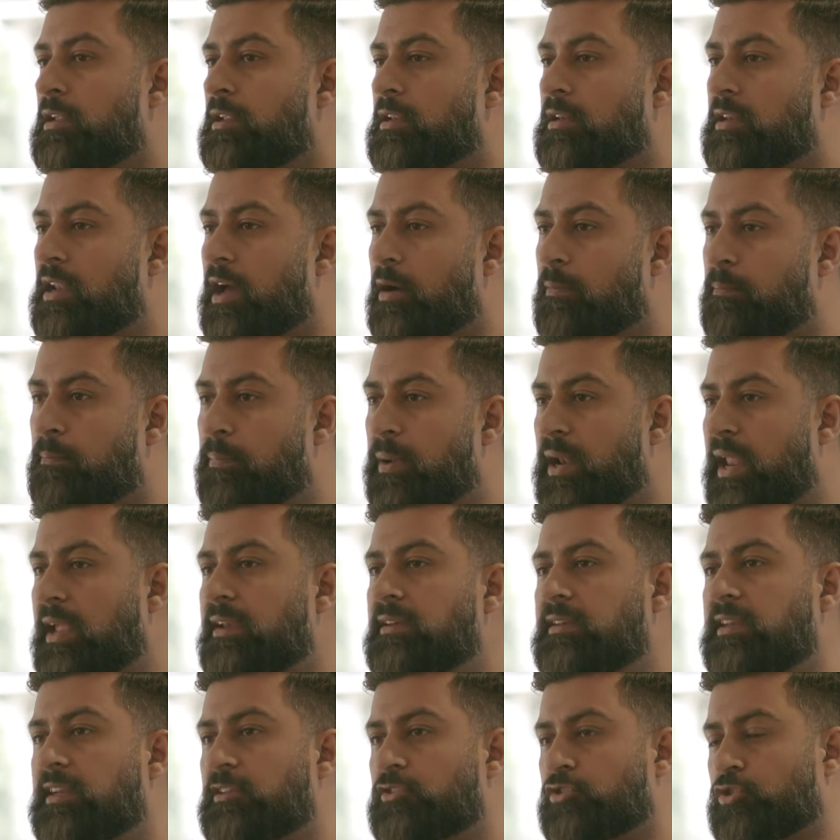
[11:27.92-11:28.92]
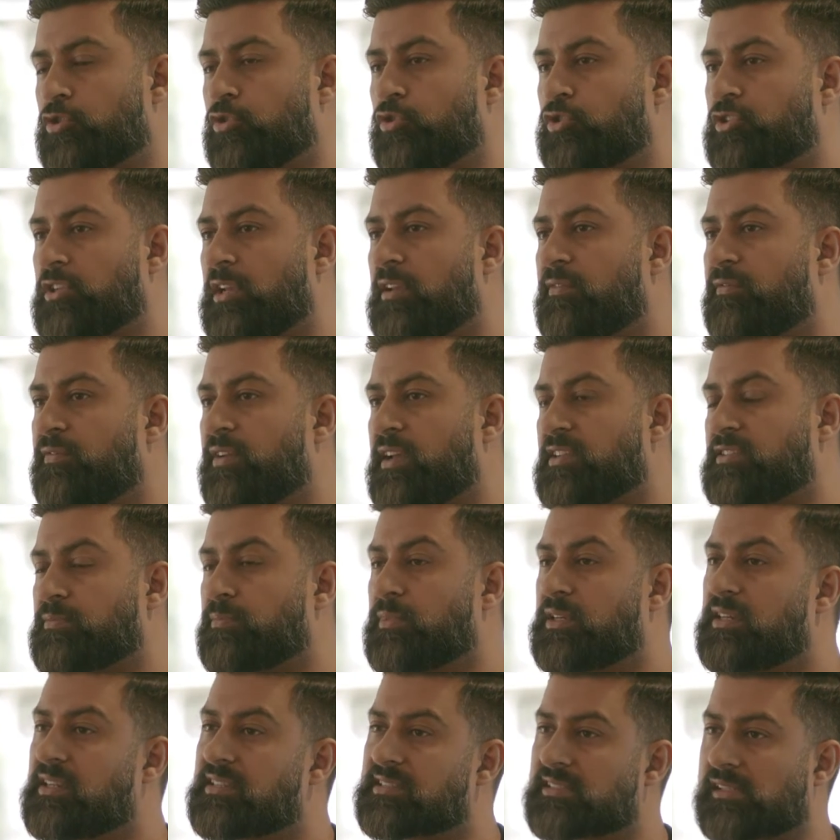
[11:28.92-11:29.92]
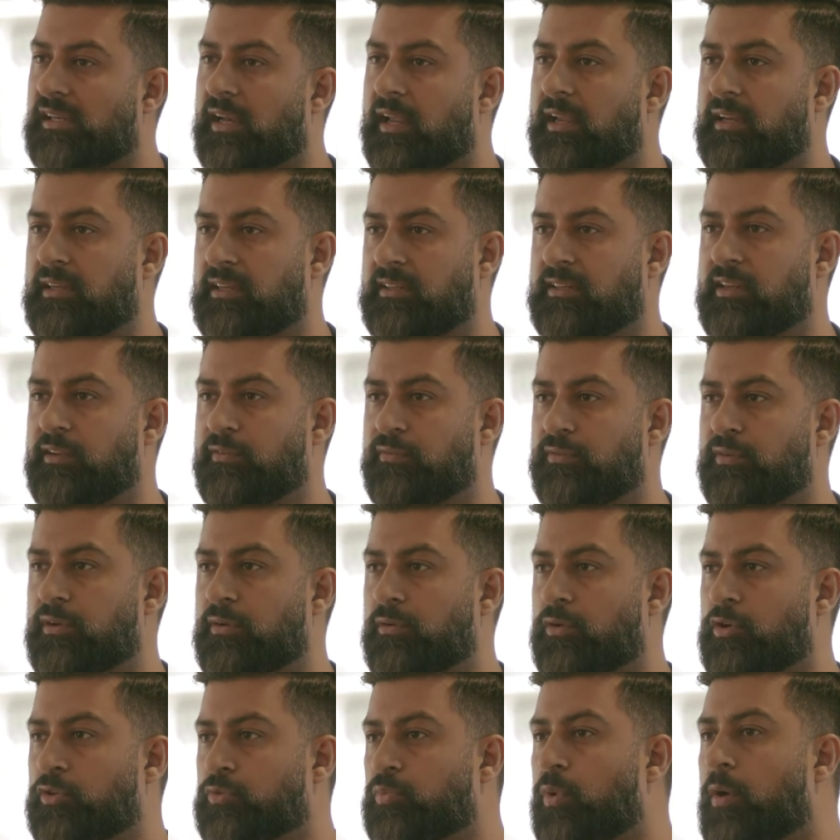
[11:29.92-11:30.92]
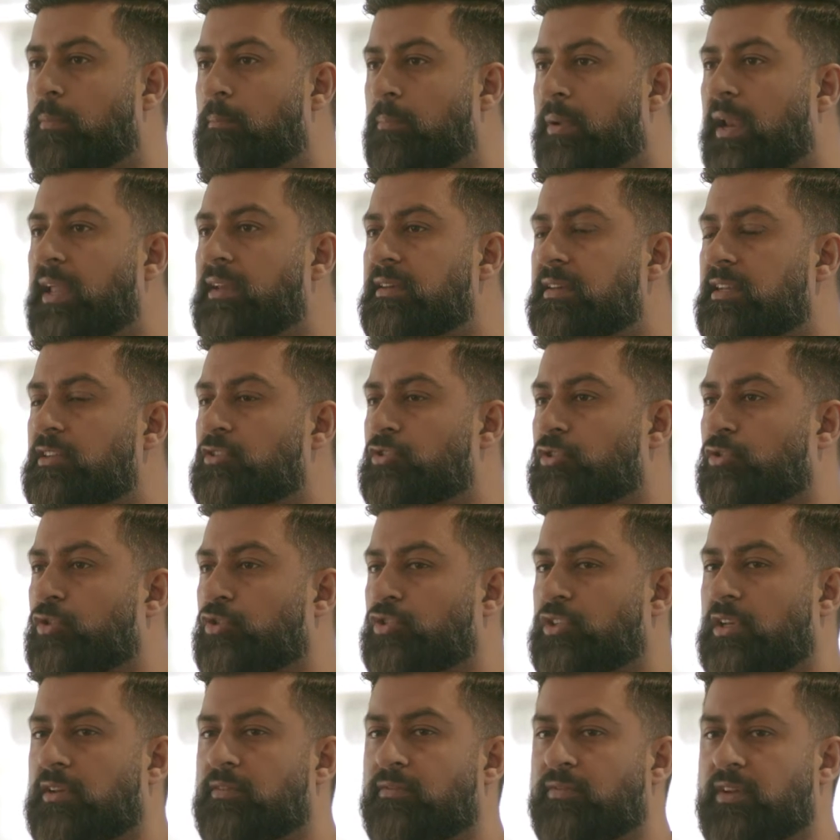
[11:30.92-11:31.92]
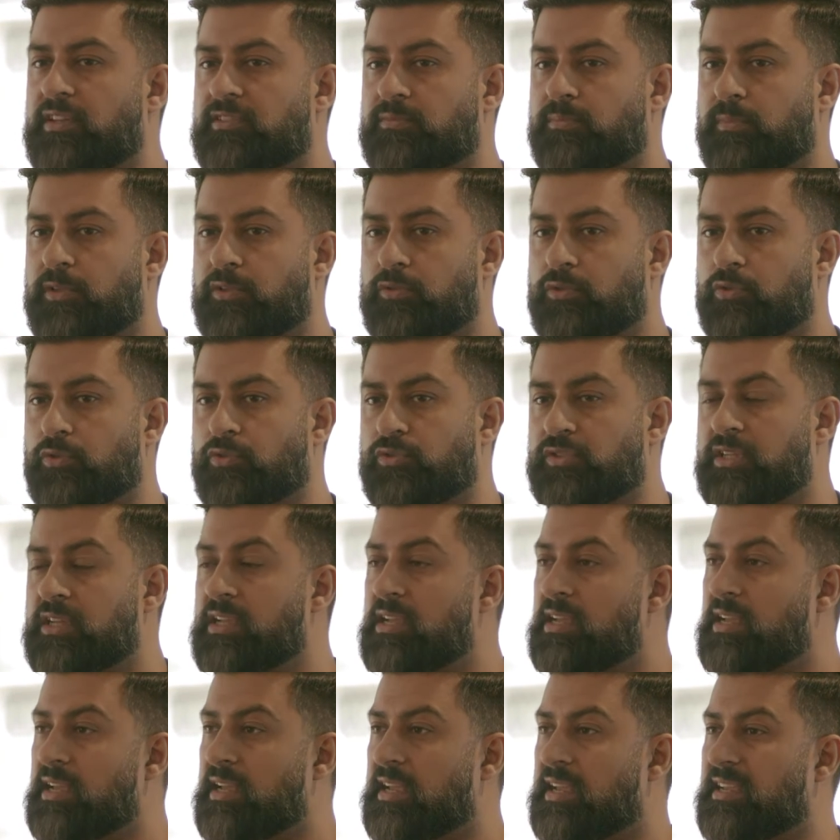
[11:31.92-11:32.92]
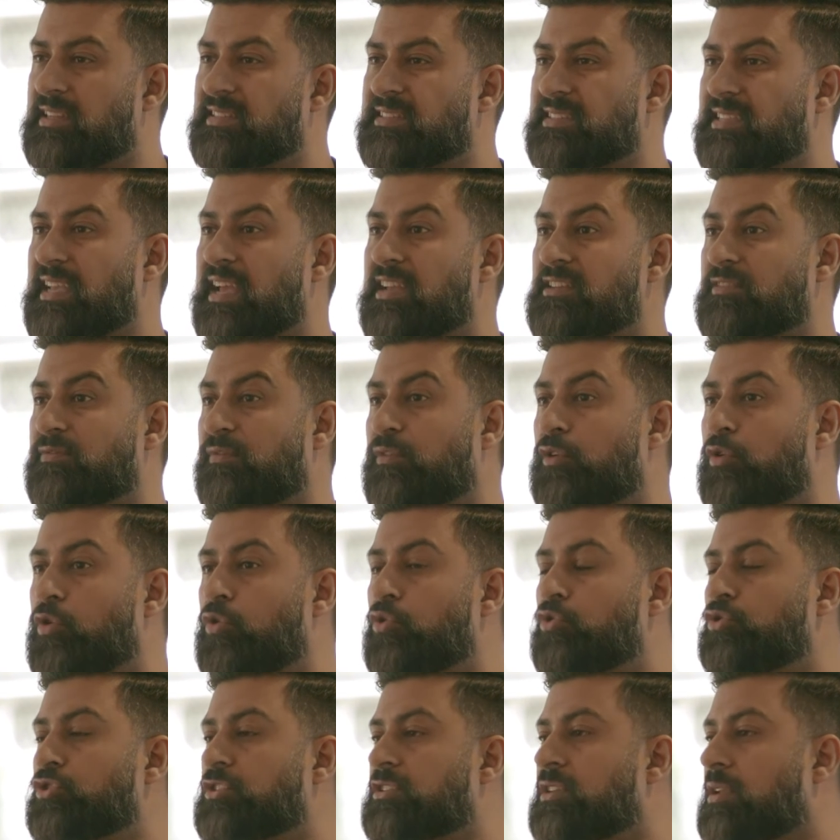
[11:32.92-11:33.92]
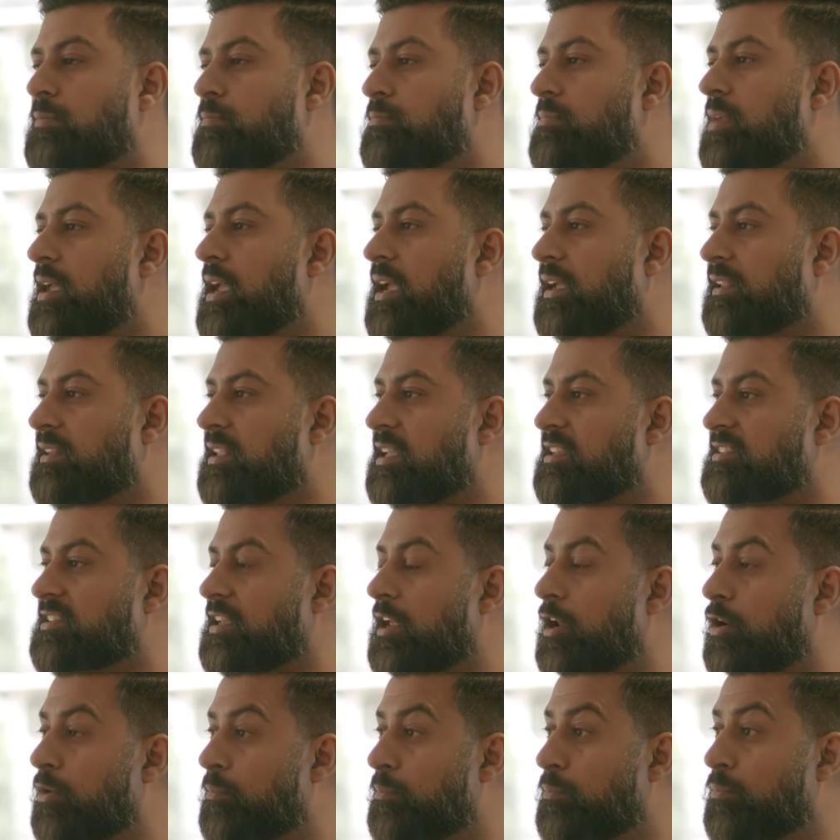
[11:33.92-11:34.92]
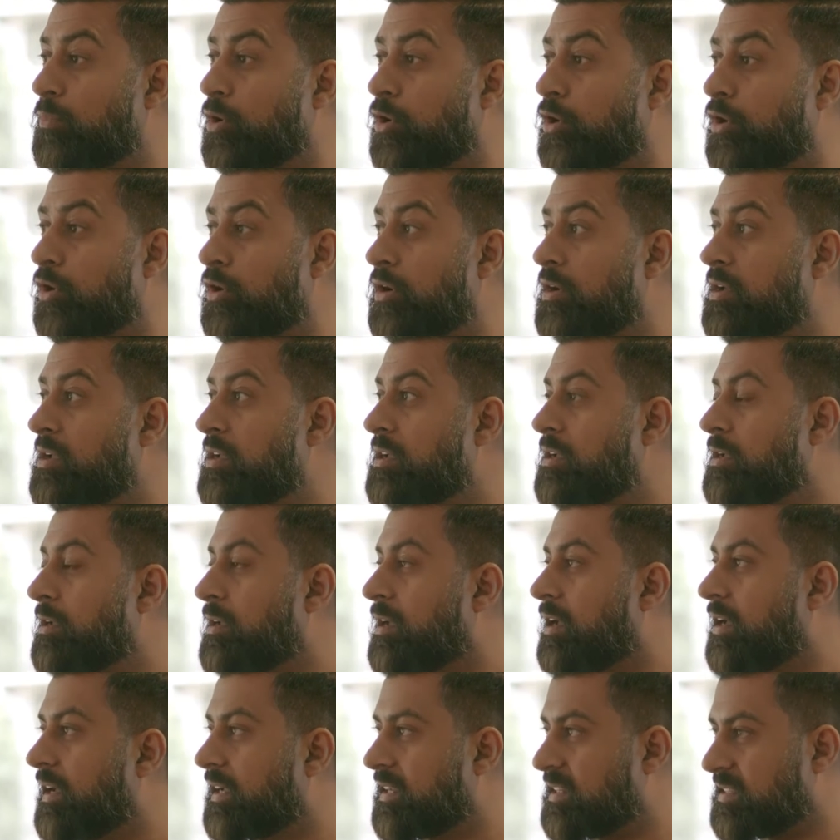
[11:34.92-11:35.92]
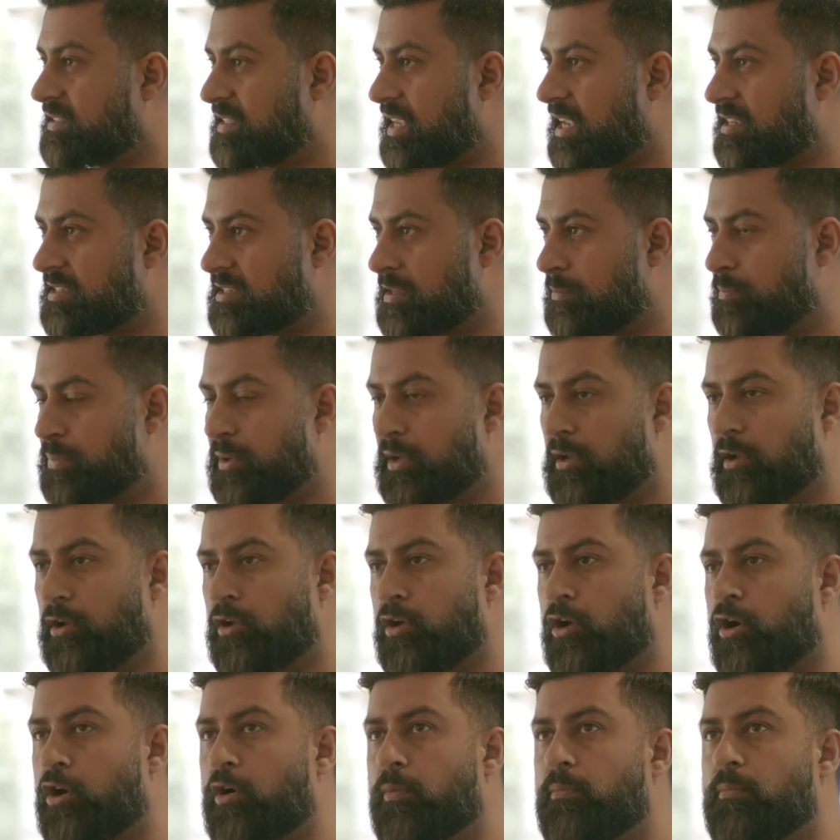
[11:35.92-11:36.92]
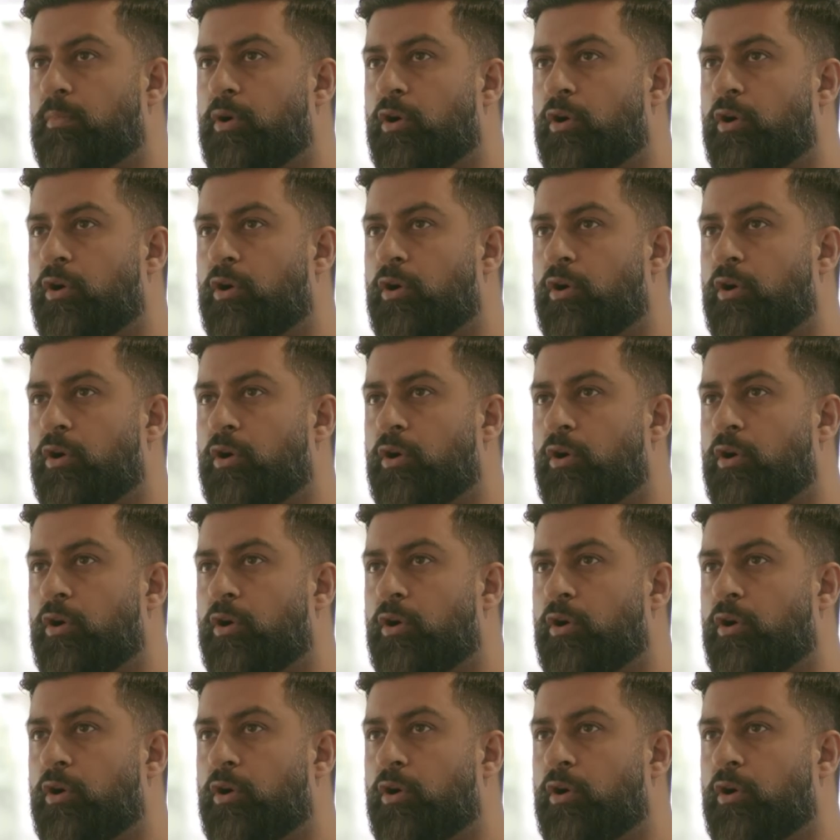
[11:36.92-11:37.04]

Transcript: Now, blended social investment is slightly different, because what blended social investment does is says for us to make this a more accessible or